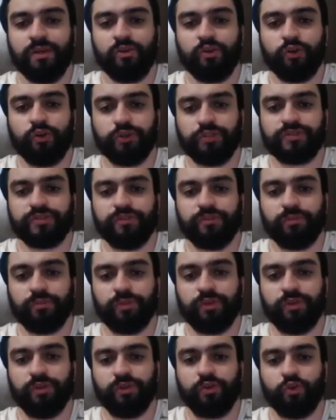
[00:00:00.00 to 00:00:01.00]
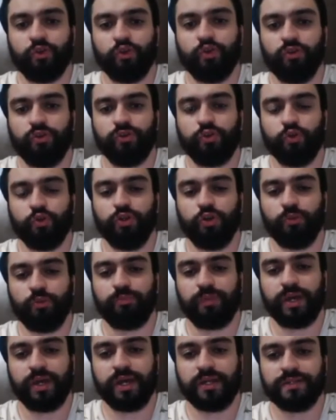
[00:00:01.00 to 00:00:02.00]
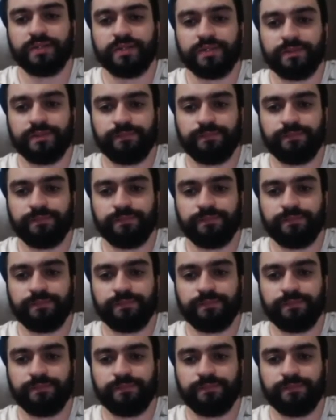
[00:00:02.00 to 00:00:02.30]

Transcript: Curse from the Ruy Lopez.